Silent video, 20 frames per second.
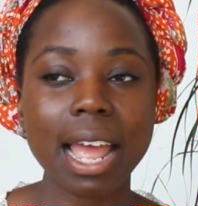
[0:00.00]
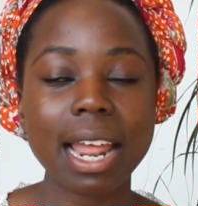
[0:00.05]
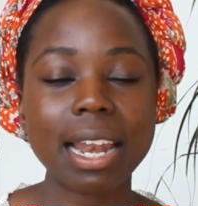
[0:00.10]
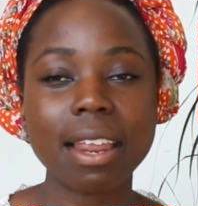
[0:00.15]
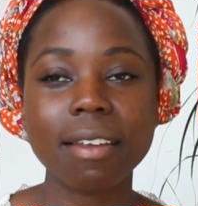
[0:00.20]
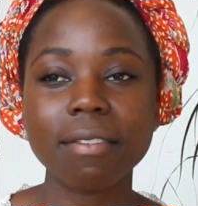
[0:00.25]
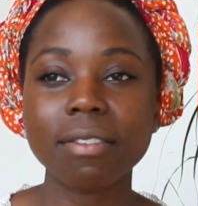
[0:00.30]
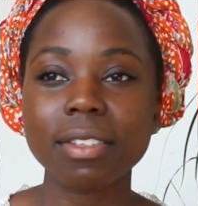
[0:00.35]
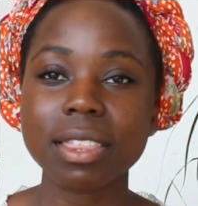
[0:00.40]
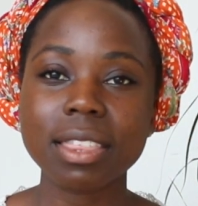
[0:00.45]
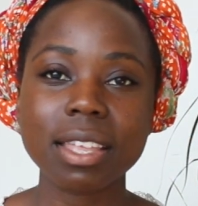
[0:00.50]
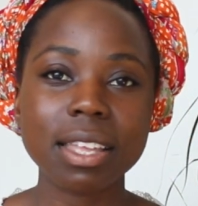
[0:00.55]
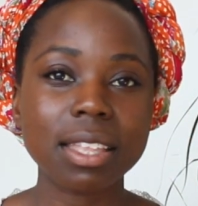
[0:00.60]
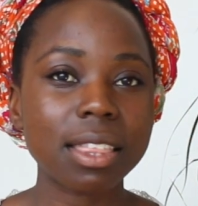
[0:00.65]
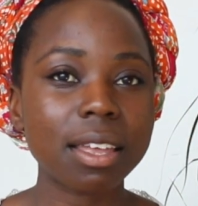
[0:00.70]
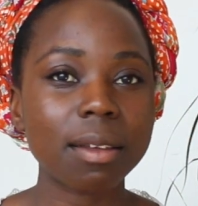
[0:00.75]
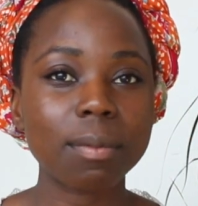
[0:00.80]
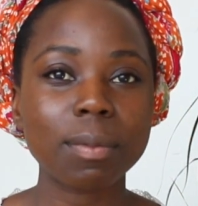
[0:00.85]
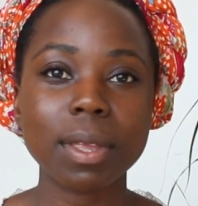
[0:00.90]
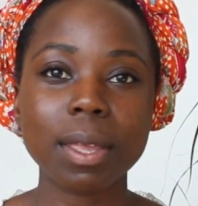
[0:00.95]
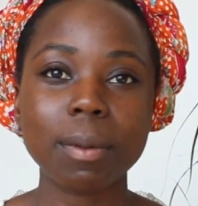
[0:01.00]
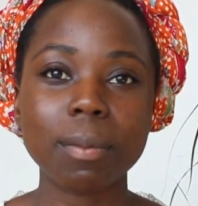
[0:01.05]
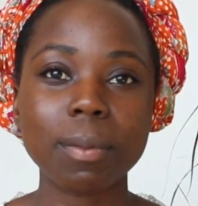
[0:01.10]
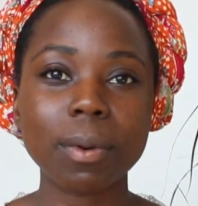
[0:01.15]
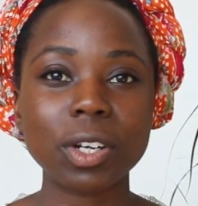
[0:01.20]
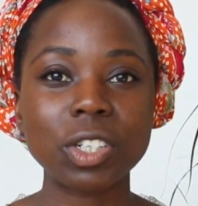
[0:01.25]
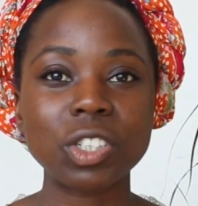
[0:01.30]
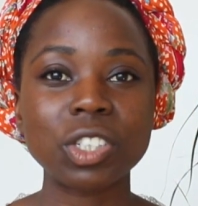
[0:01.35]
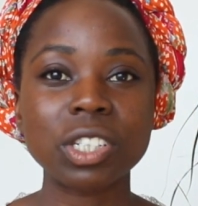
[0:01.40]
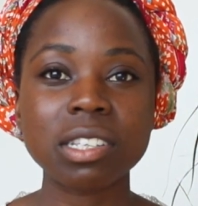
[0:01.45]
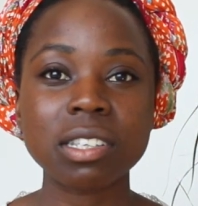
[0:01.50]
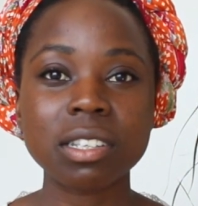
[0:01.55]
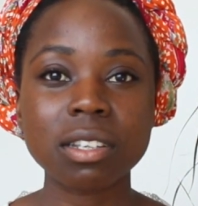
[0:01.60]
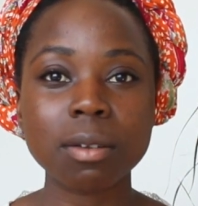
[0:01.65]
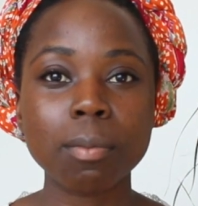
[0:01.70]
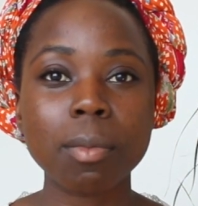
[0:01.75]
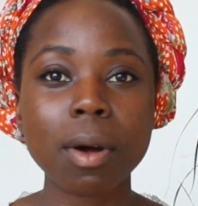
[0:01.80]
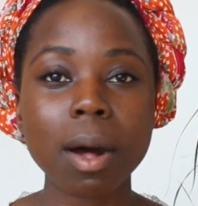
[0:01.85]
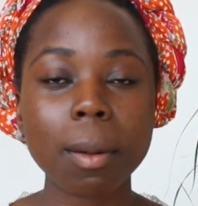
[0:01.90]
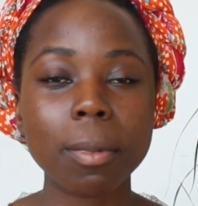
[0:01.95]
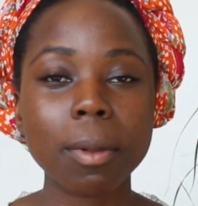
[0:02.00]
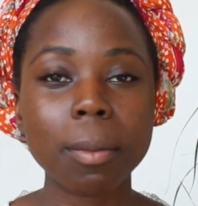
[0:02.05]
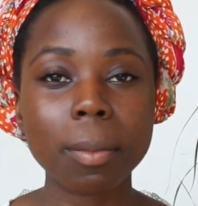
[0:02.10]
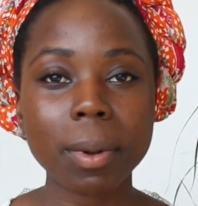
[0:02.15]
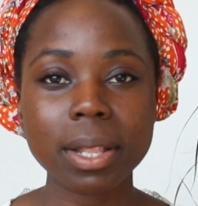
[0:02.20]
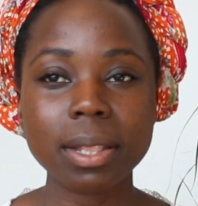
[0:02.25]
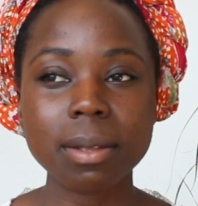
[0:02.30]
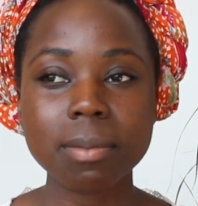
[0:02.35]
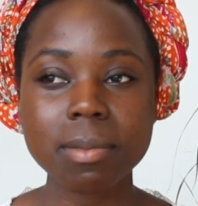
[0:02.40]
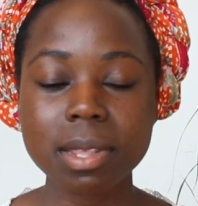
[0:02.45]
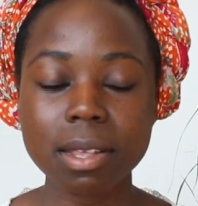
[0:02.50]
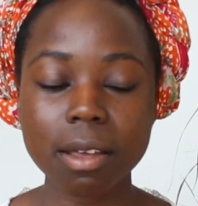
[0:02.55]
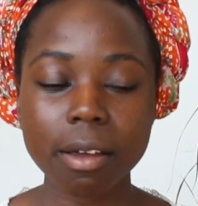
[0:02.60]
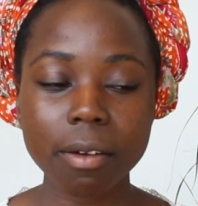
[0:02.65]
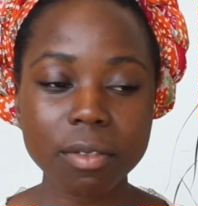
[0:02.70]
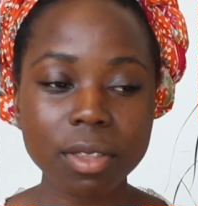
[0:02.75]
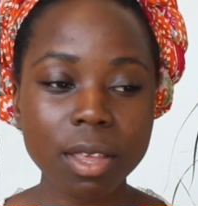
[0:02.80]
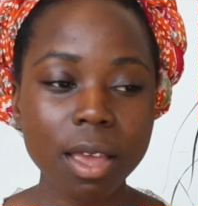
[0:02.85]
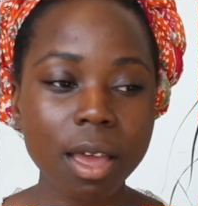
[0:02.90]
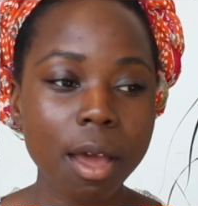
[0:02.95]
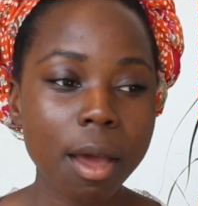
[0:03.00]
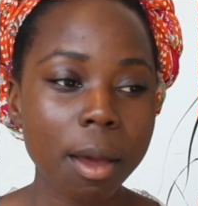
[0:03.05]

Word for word: I never think that people are just a bubble by themselves,